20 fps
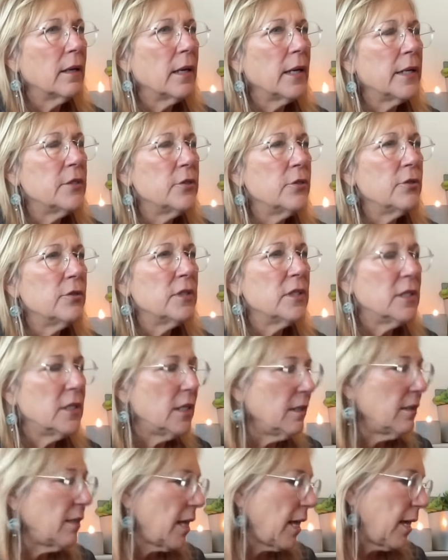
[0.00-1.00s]
I do
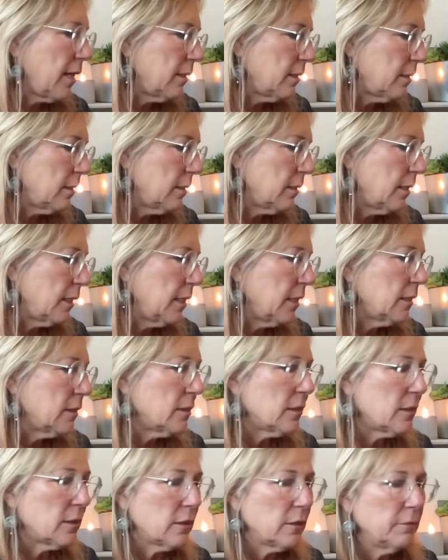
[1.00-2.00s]
see that
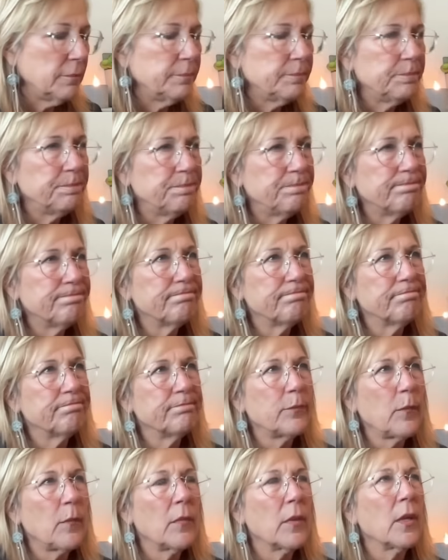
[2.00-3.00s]
it's,
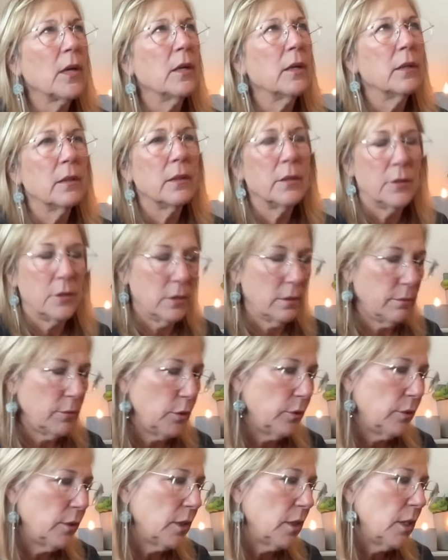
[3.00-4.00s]
here's the
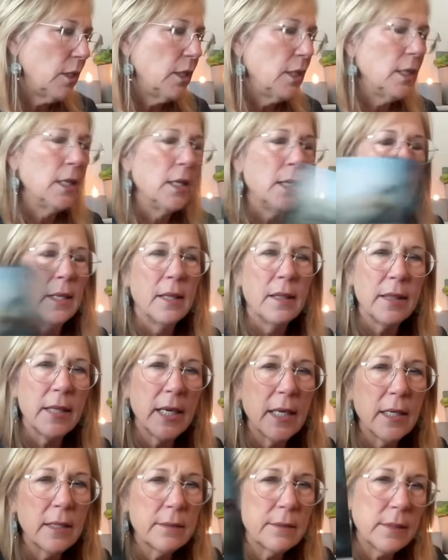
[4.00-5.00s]
moon.
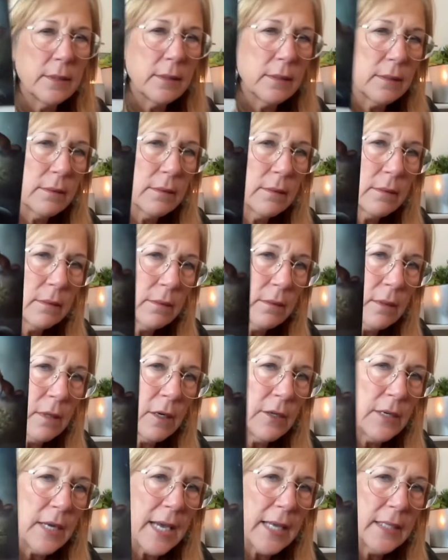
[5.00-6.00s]
Things
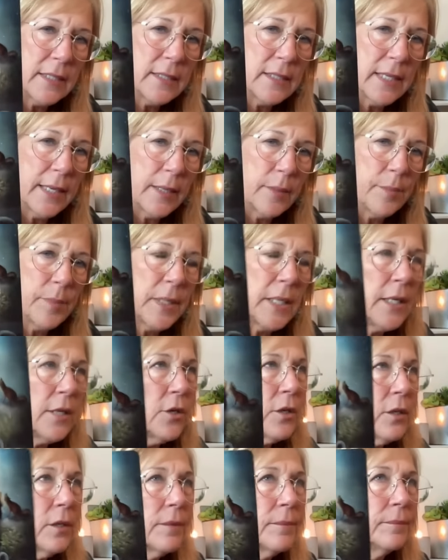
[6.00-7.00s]
are not as they
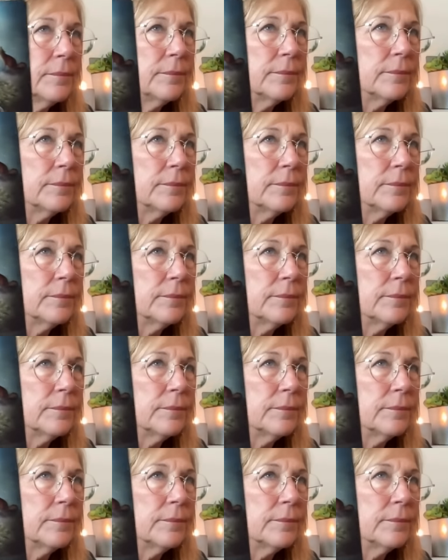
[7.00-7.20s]
appear.